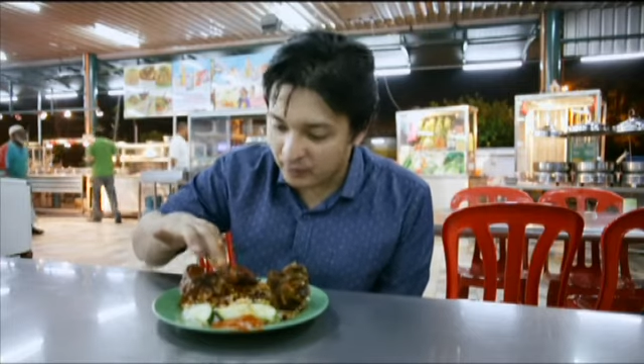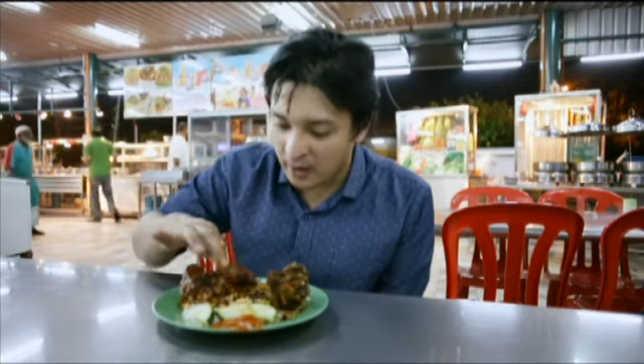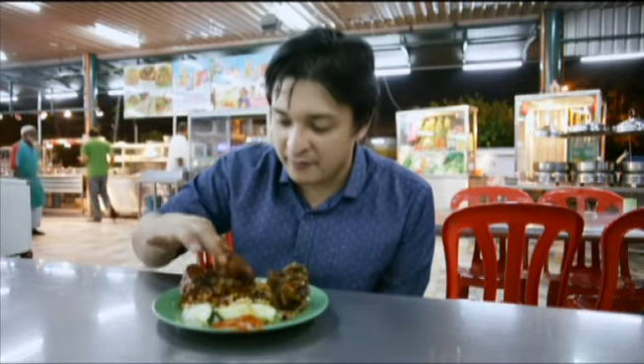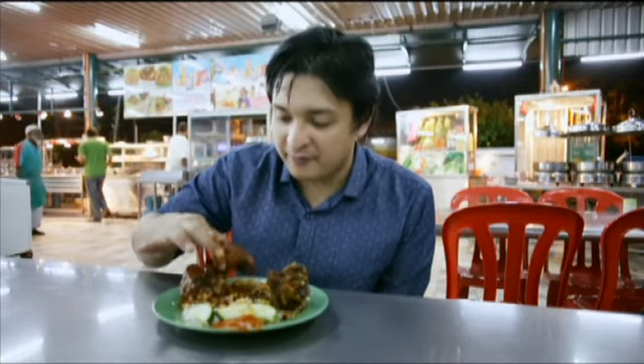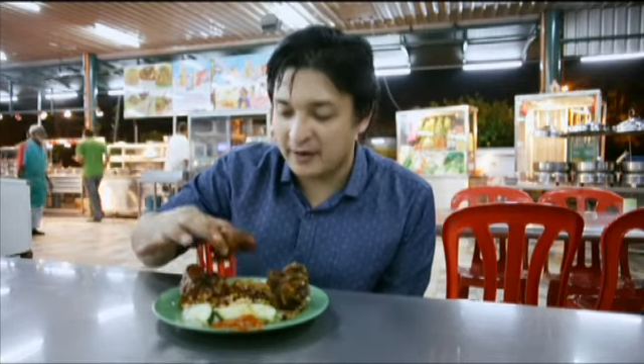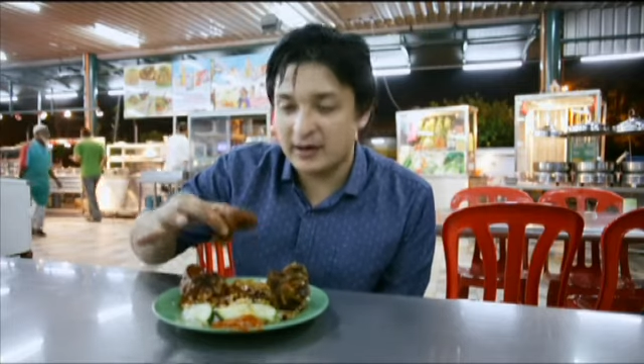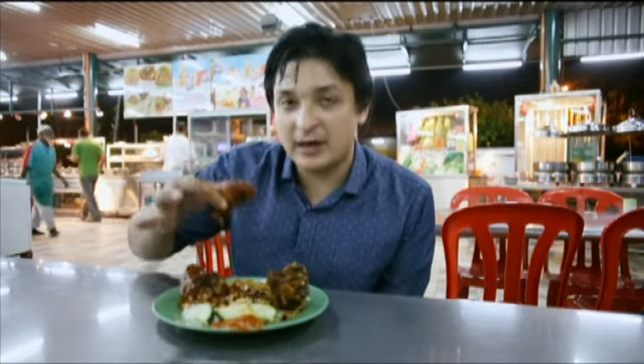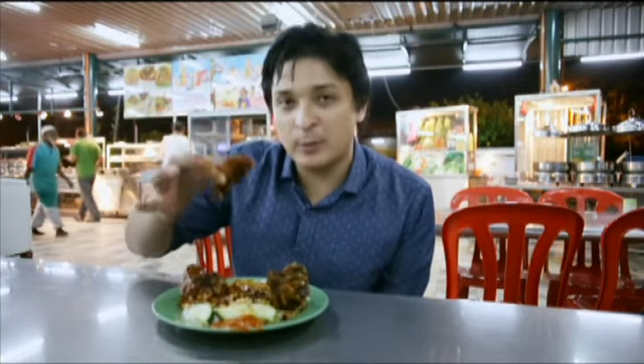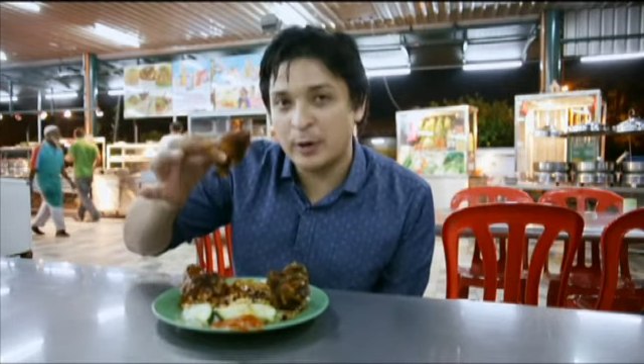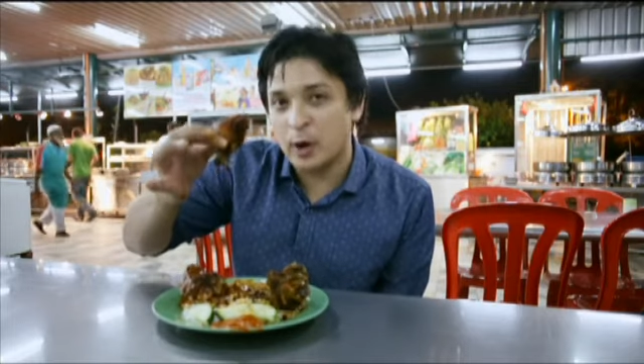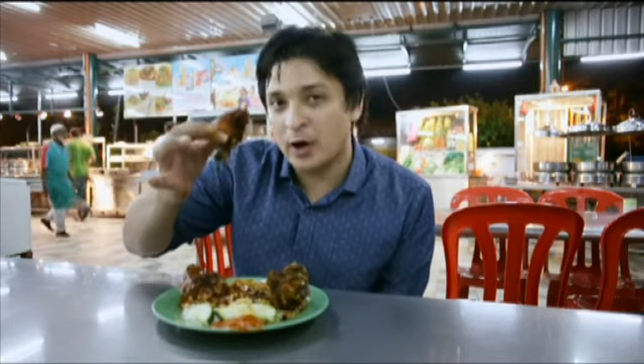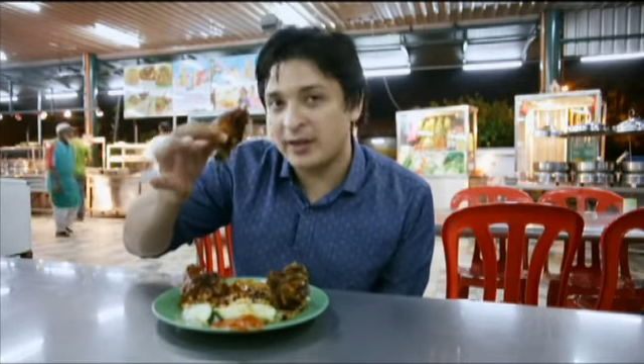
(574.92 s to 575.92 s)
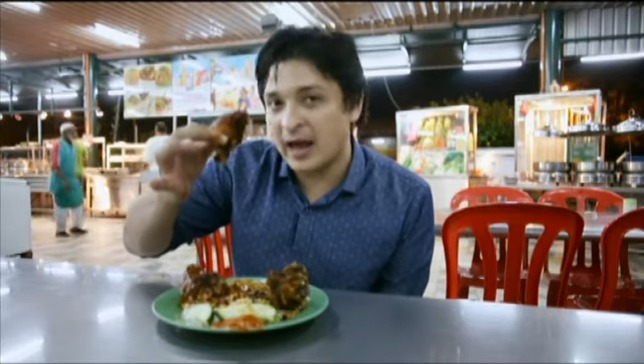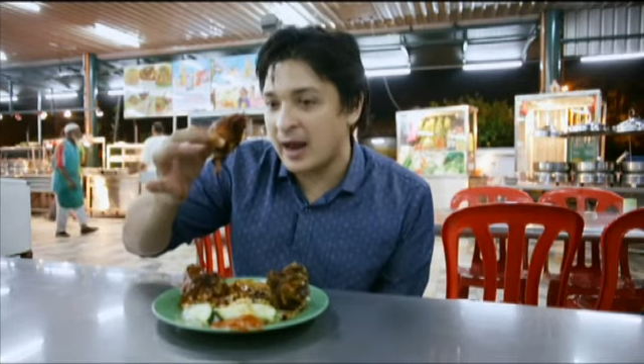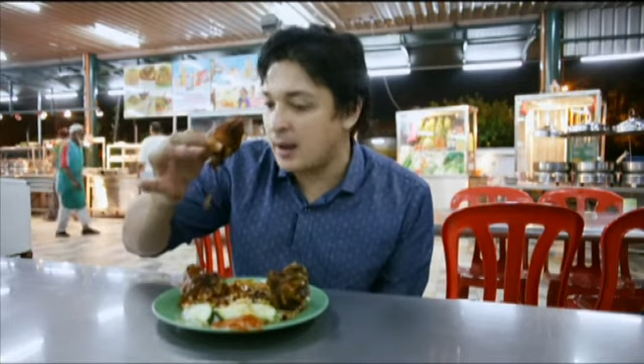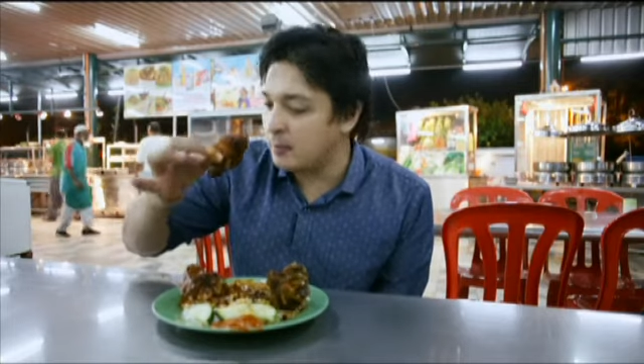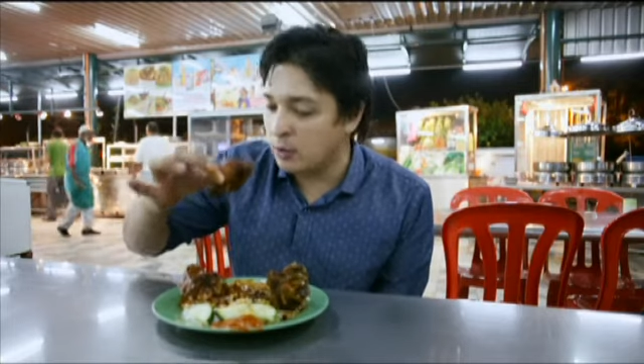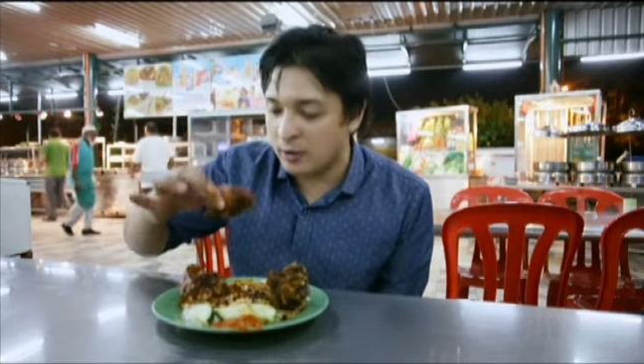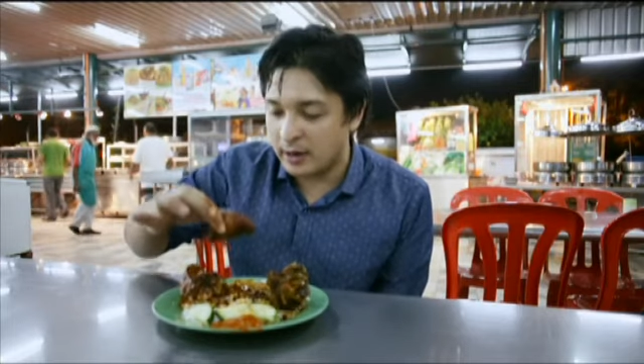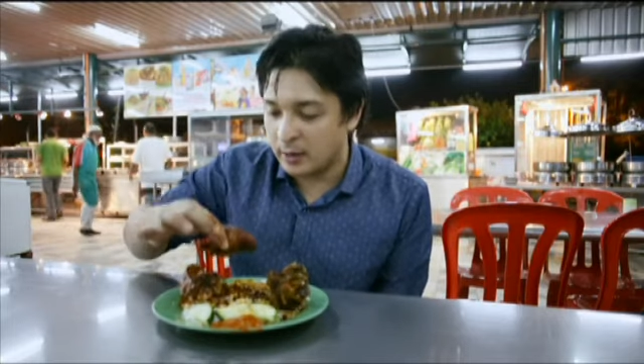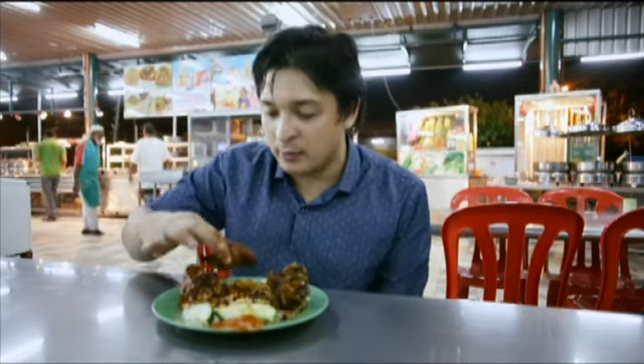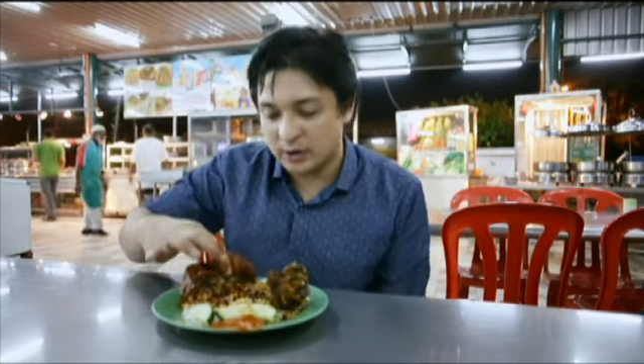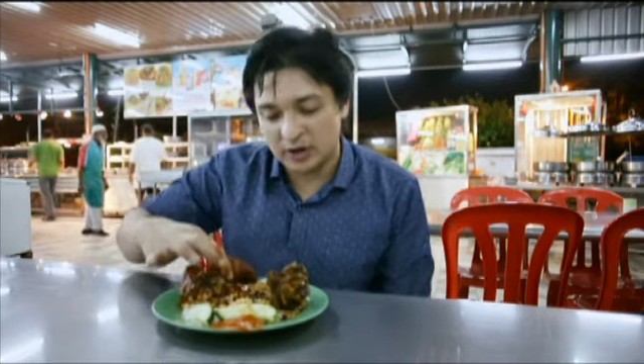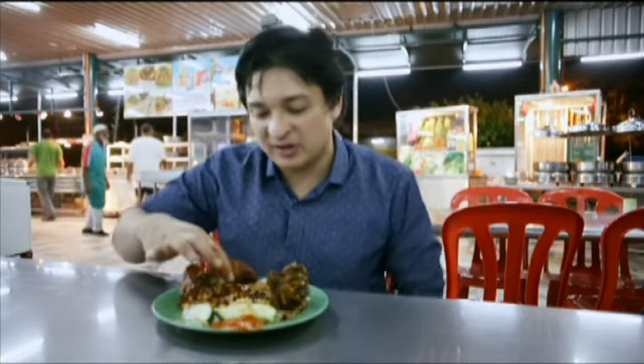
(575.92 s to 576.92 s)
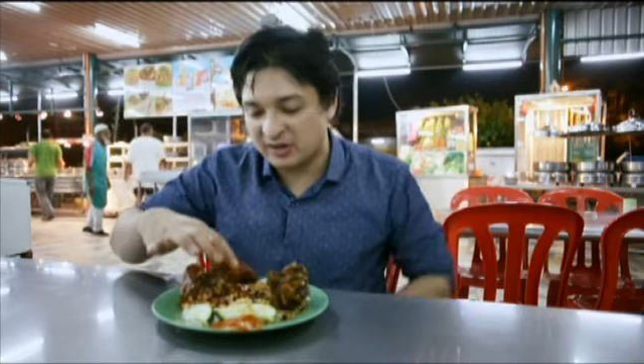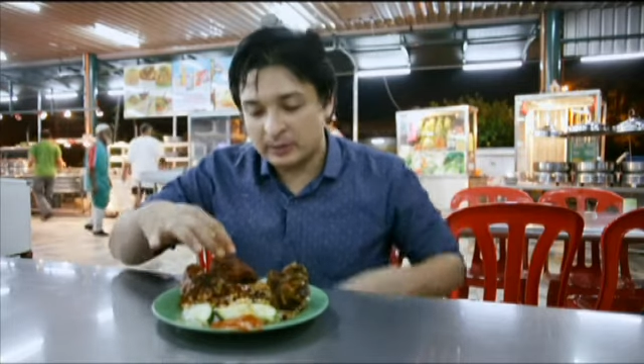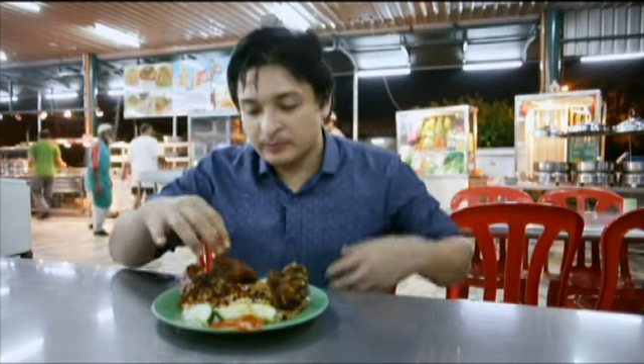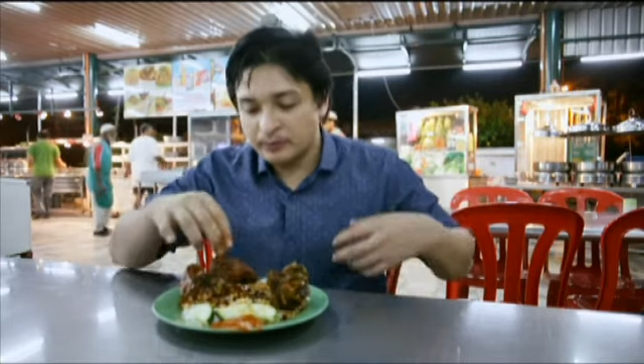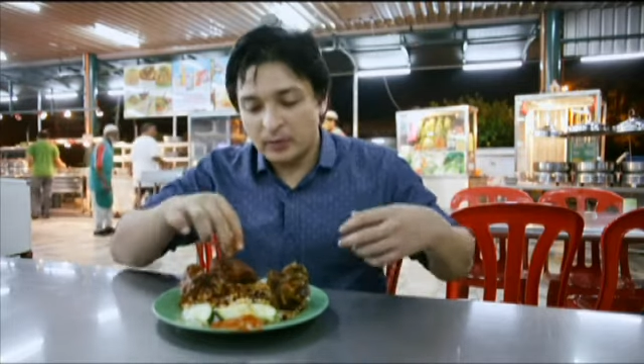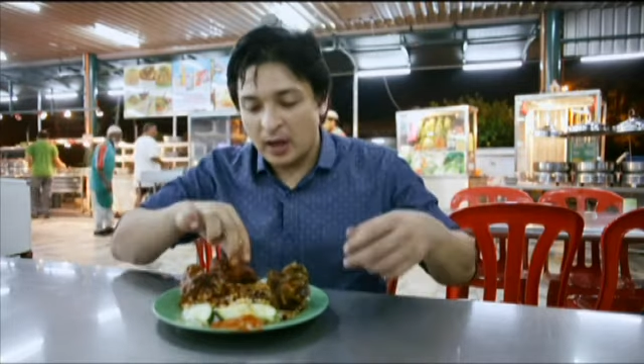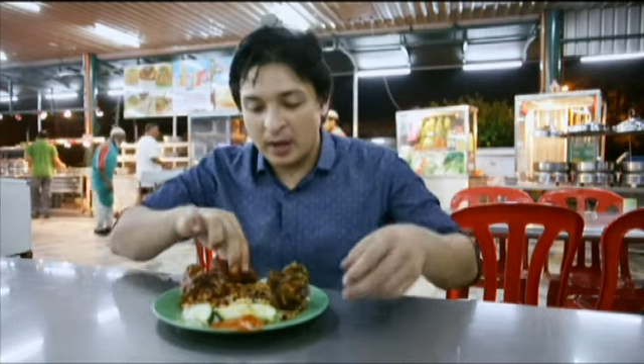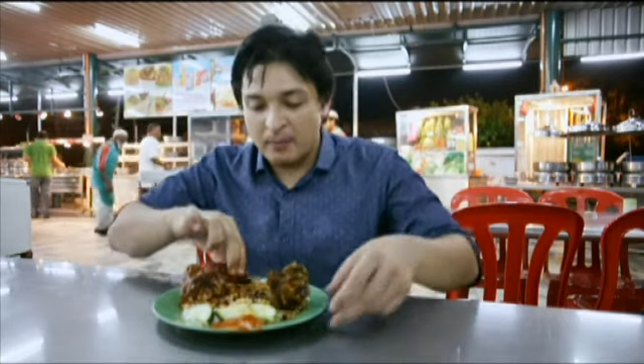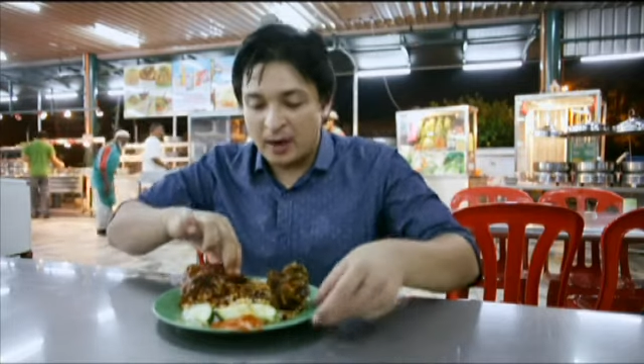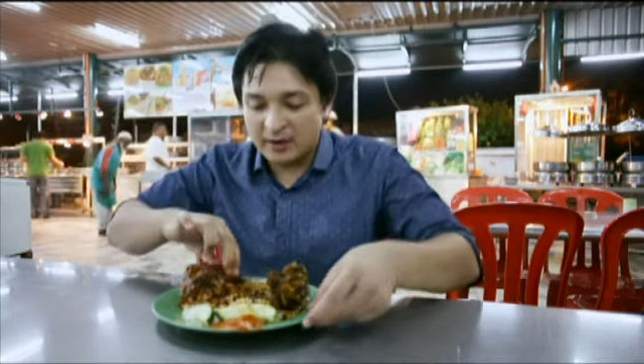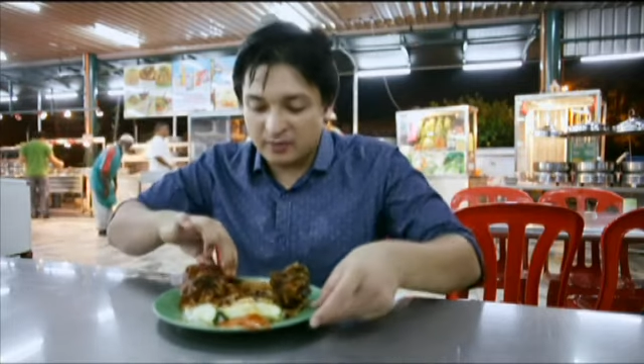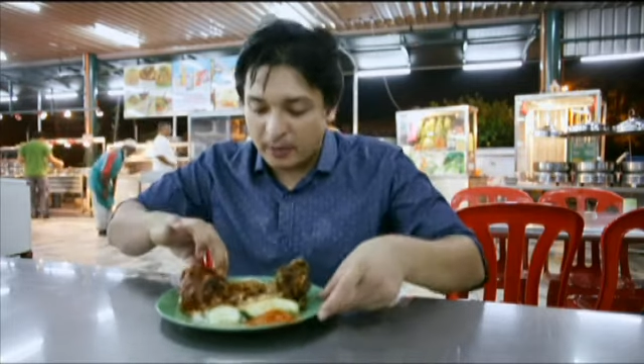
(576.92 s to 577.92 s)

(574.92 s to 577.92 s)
And finally, we got the ayam goreng, which is a must.